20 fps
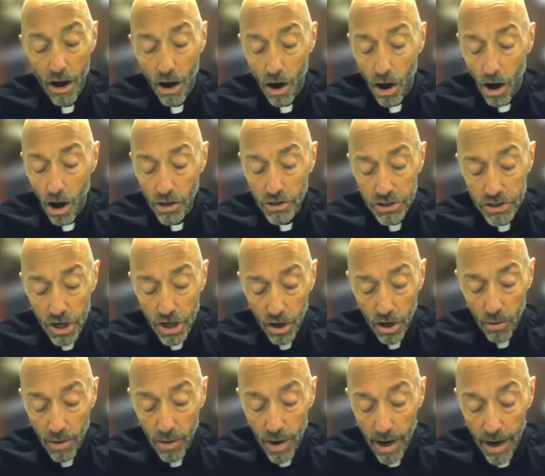
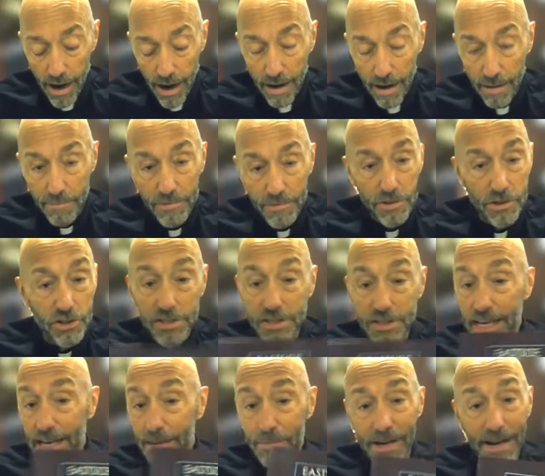Also, so just
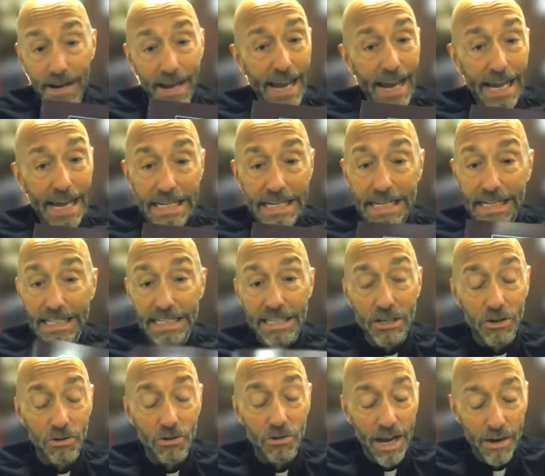keep it handy. It's a
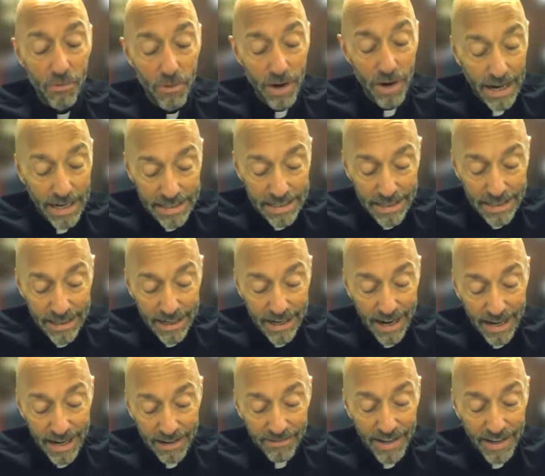great way to
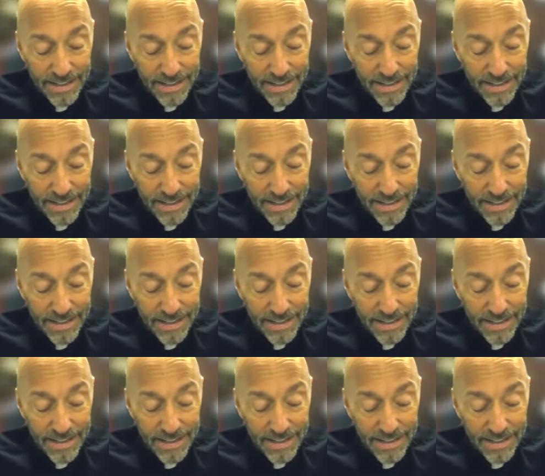kind of